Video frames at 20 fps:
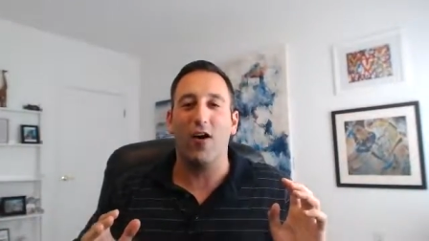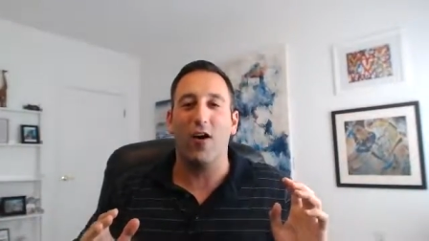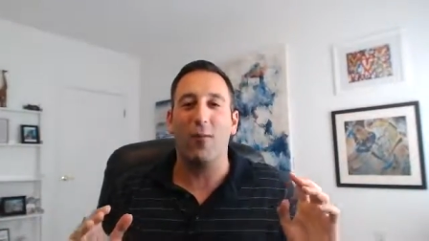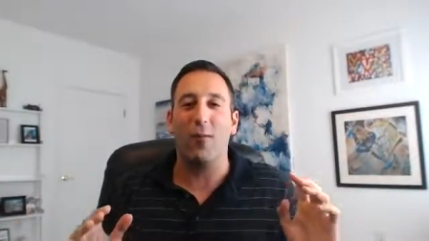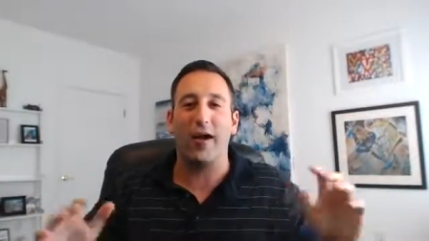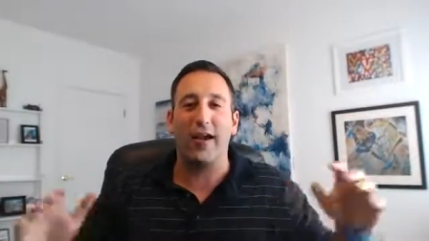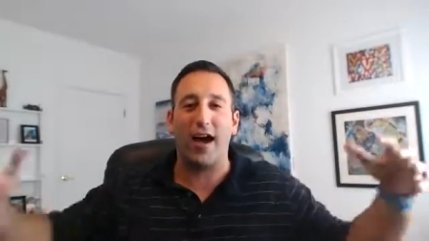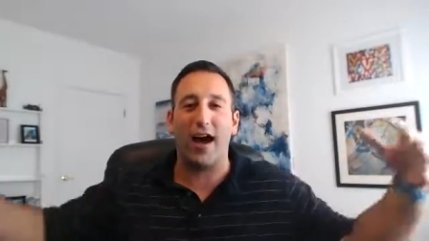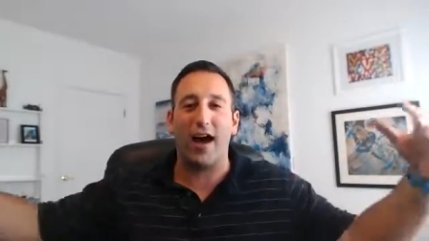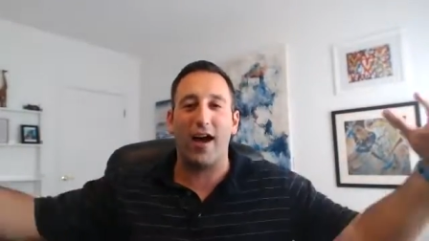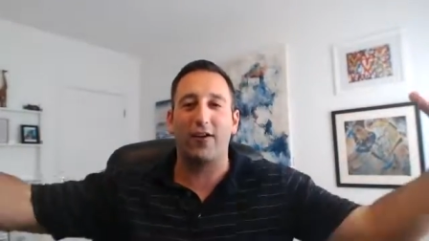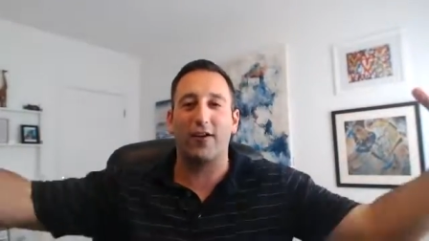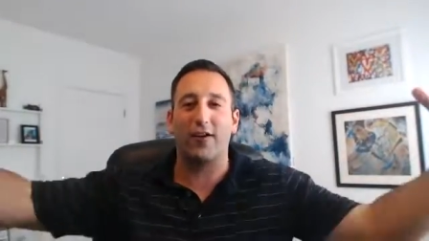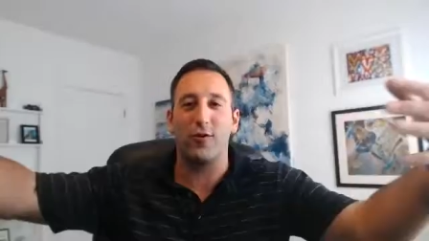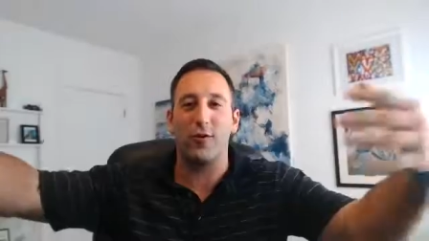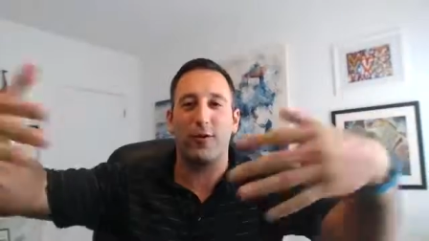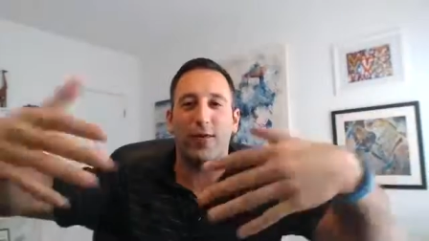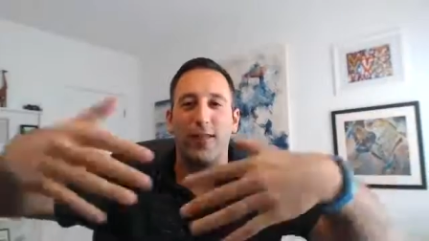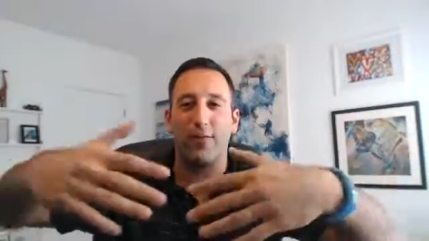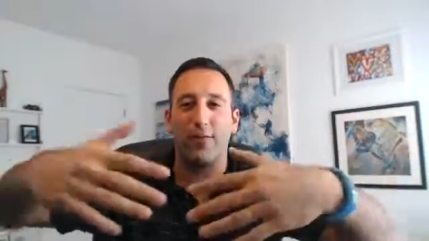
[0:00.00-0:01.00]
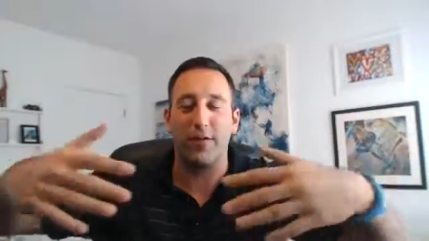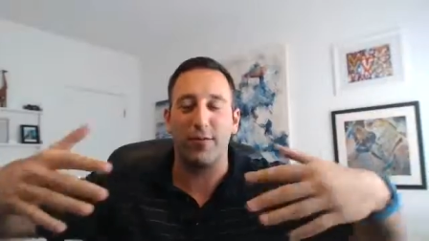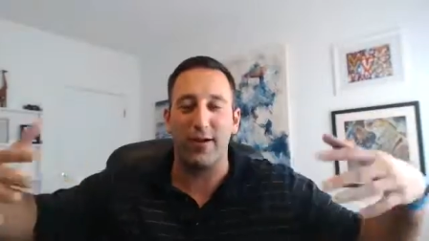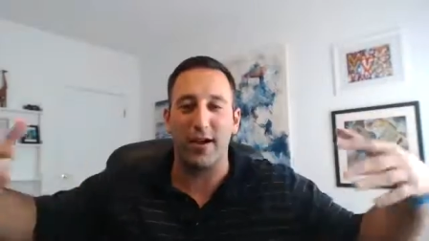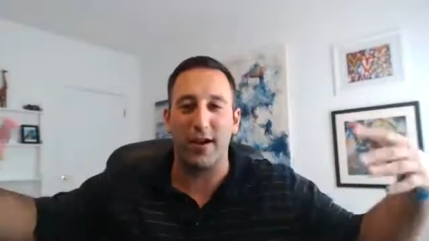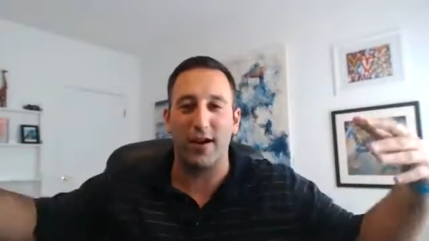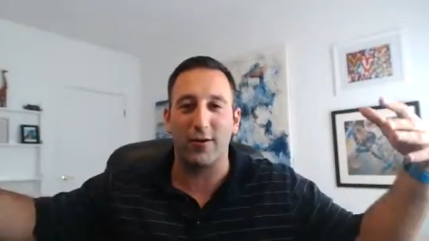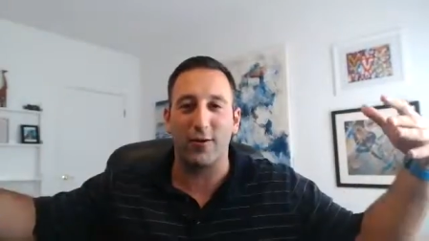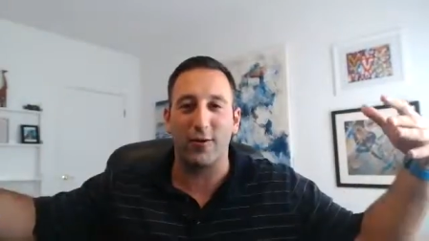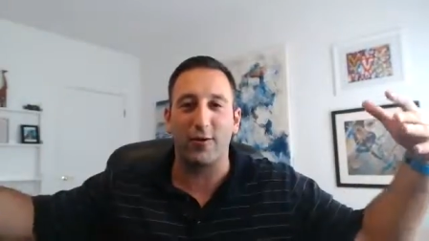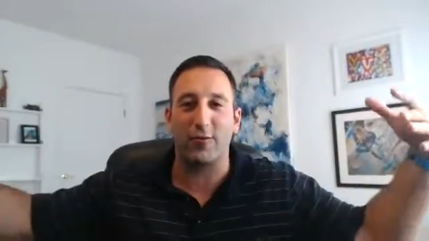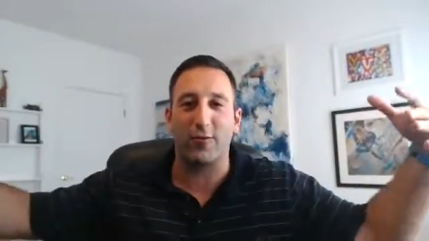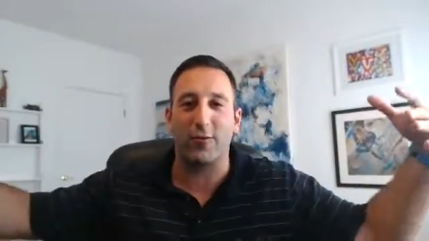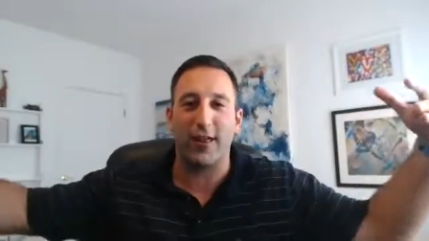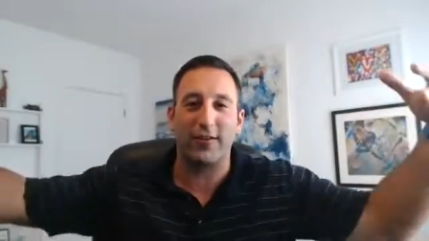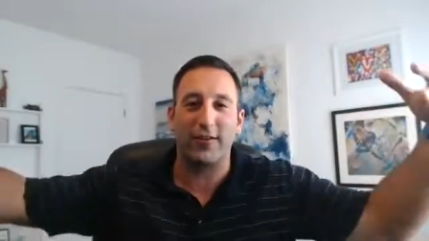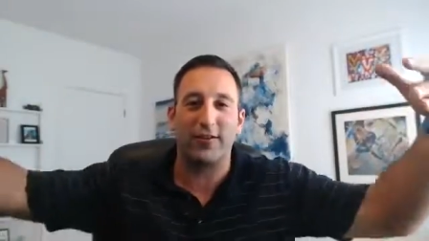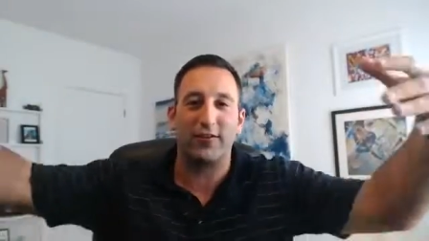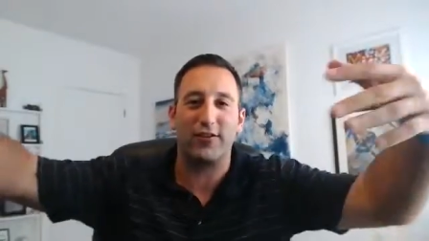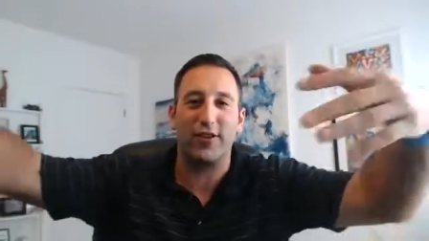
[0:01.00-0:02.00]
oh my God, are you in love with me? Are you in a
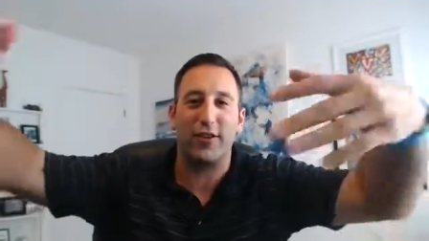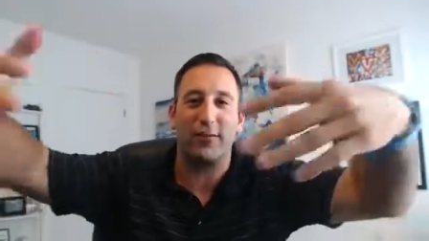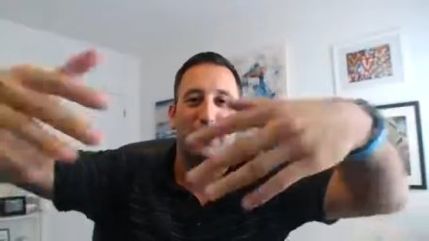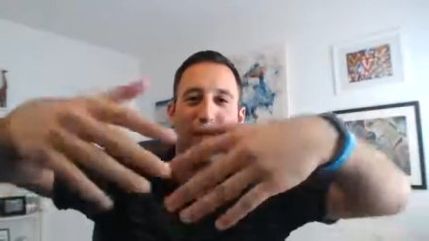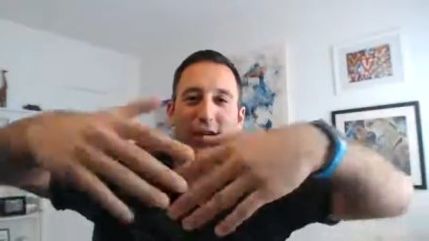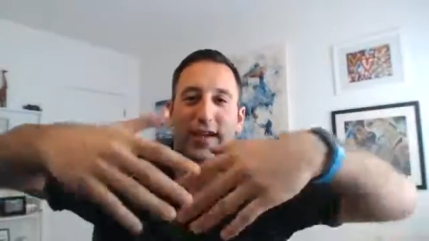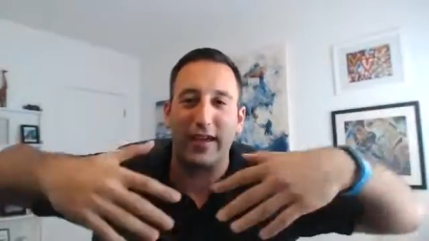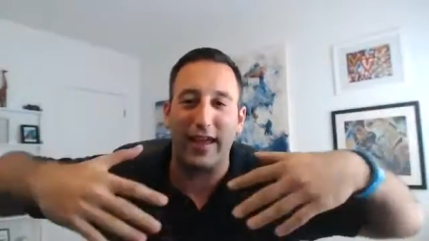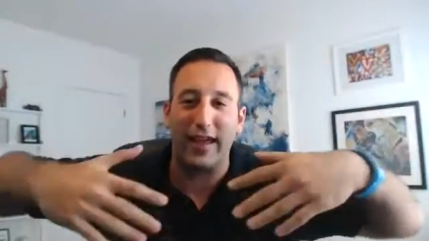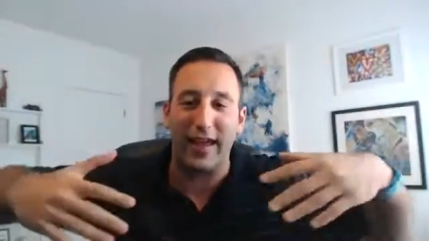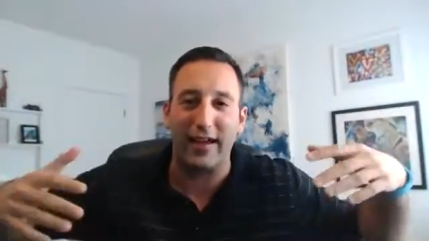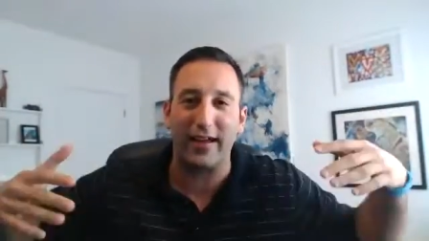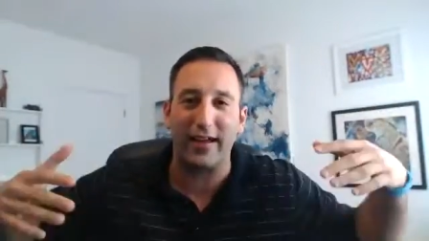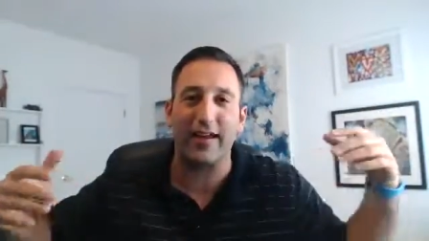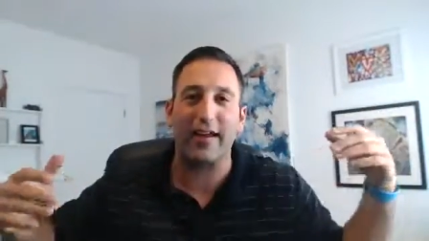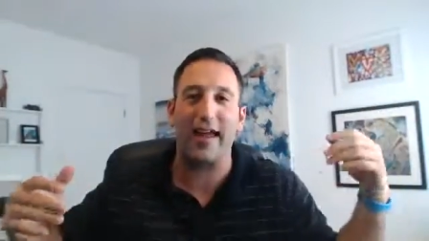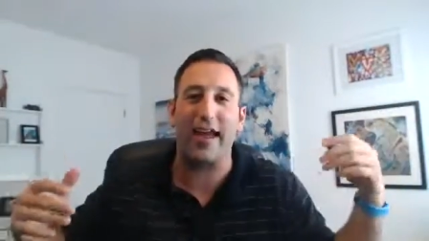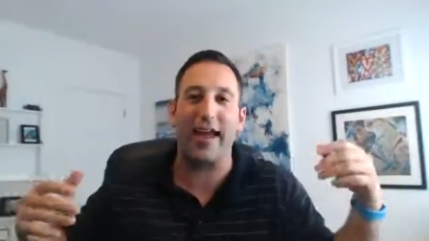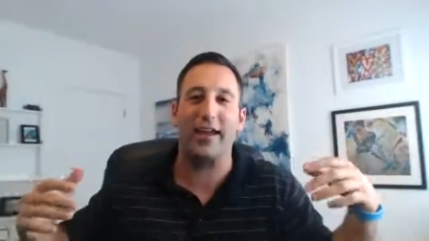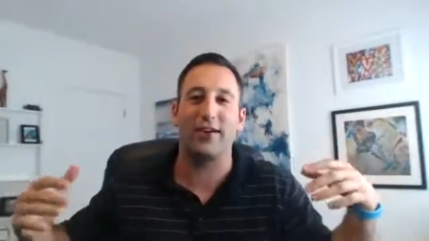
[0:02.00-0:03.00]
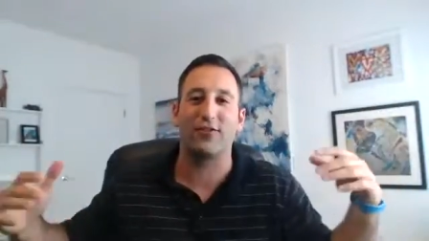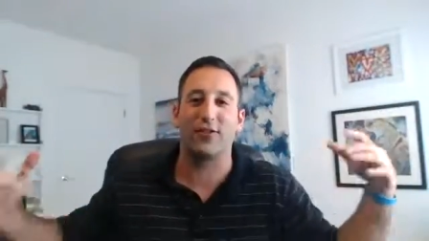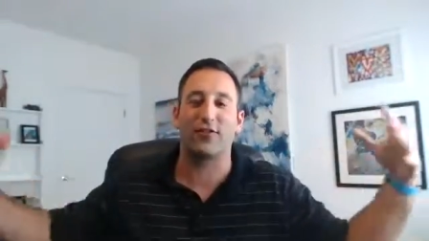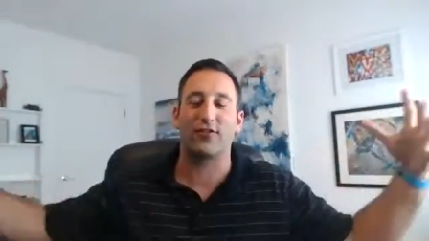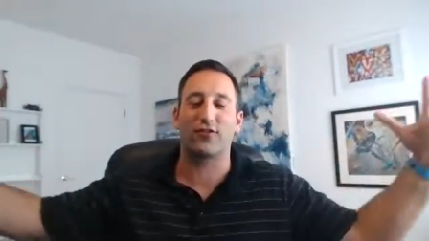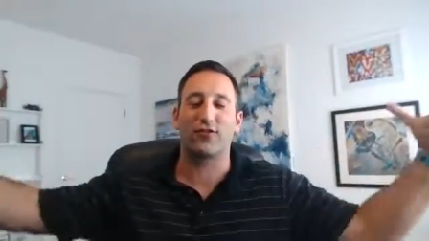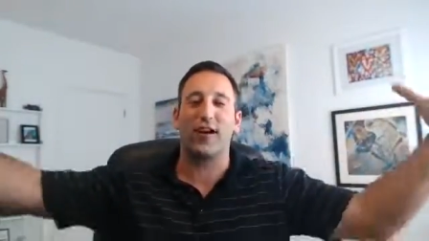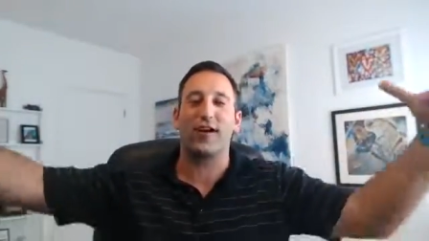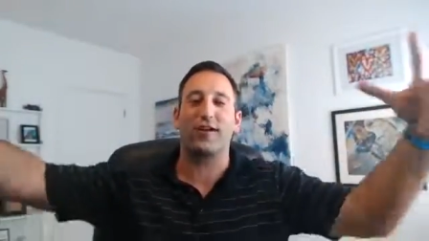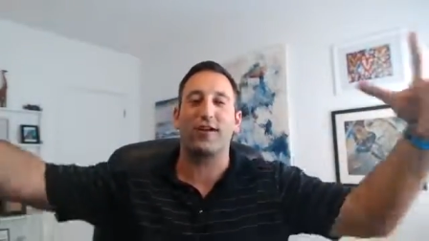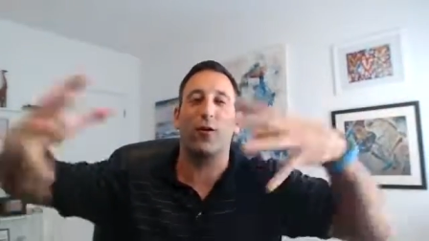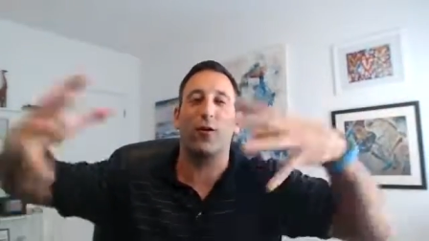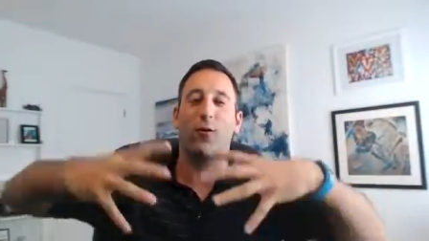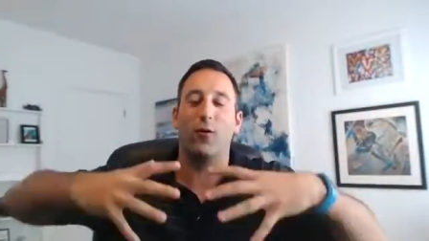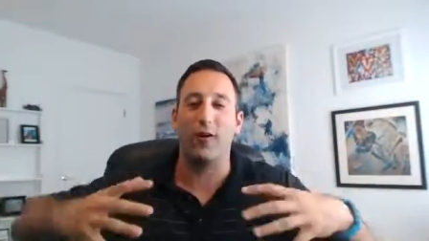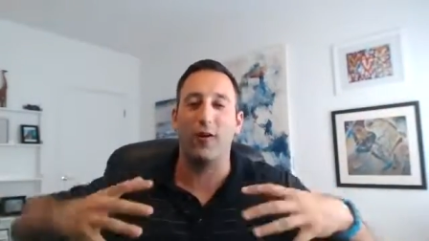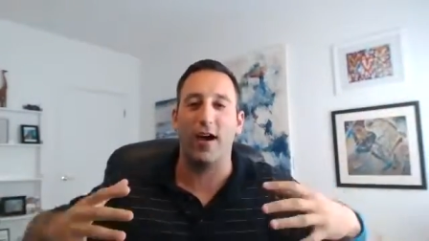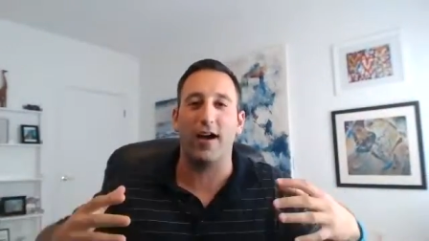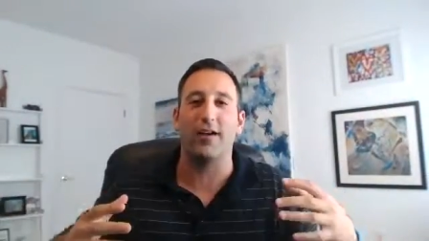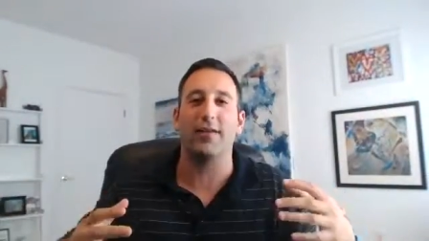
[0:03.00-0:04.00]
relationship? Like anxious, trying to
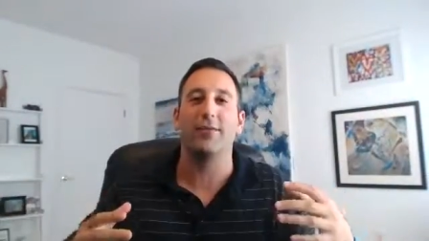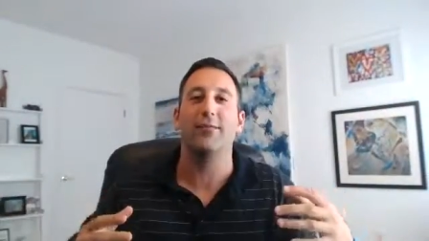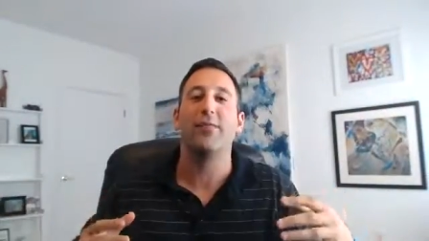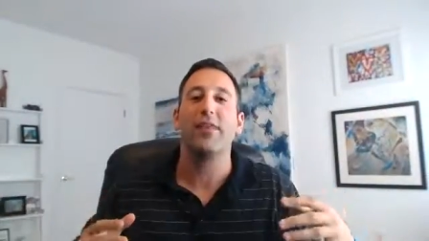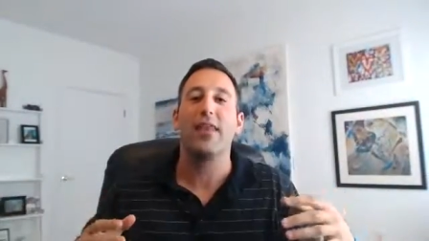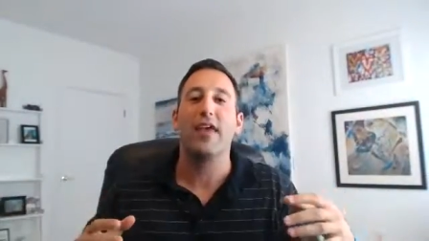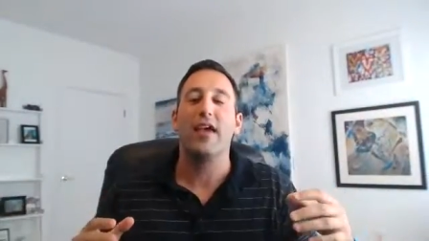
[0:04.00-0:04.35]
hold on.